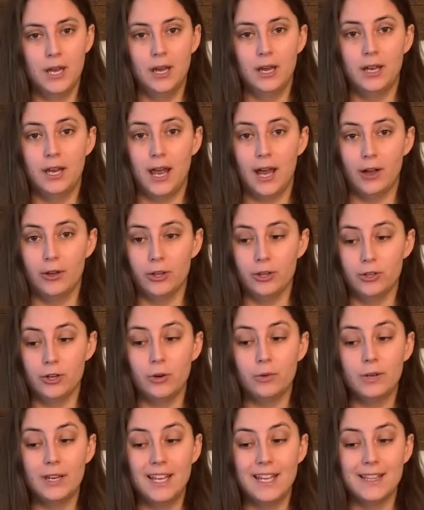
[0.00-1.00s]
Now, you
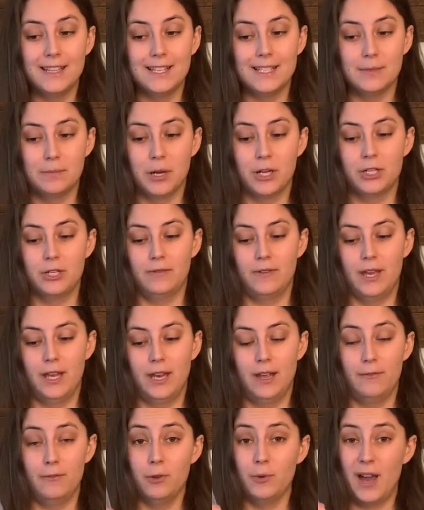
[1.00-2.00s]
don't need this much of it.
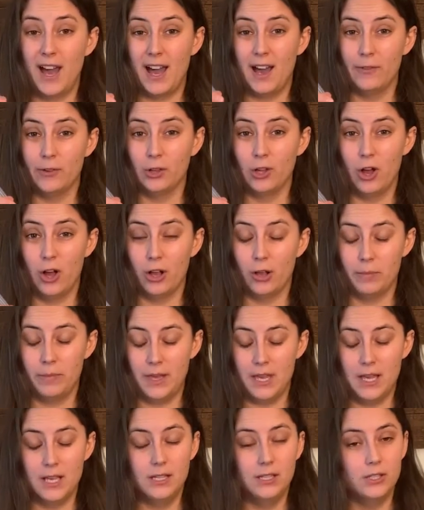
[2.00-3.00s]
If you have a long
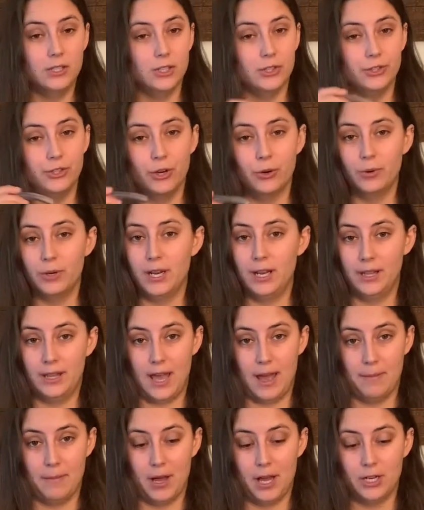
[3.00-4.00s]
piece, you don't need
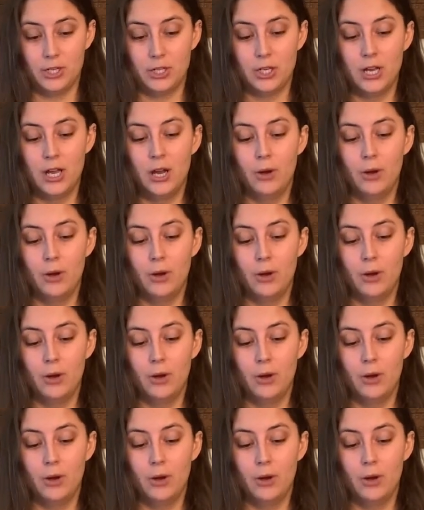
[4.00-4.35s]
that much.